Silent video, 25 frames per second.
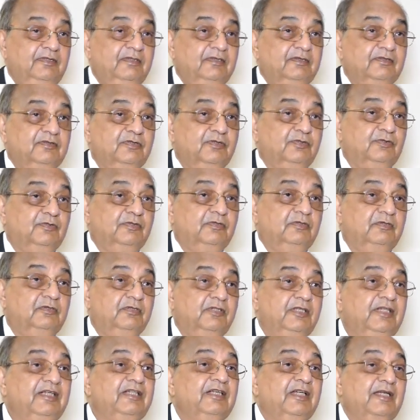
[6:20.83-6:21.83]
So
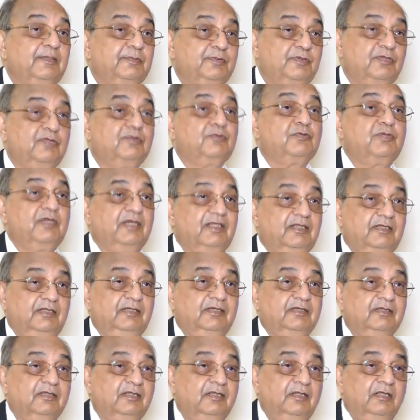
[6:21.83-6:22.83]
three types of
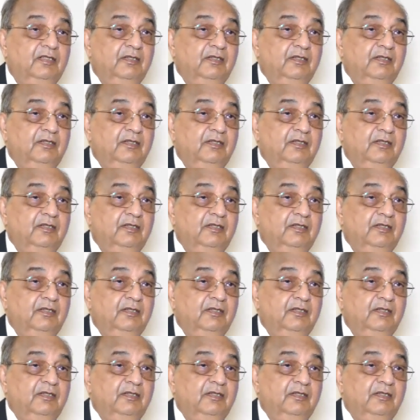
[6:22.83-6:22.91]
cycling.